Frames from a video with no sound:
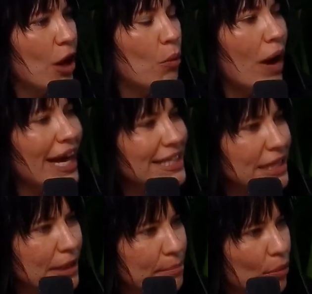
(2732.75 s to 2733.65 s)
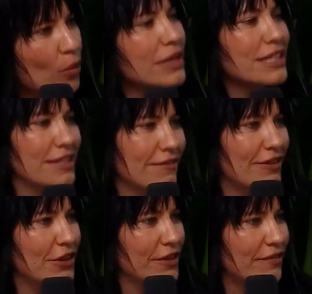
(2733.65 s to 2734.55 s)
Why is it important to
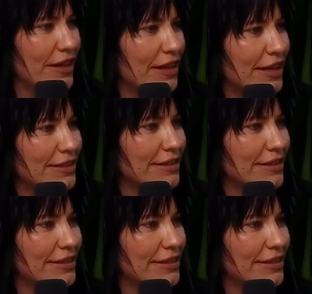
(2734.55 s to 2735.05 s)
feel your feelings?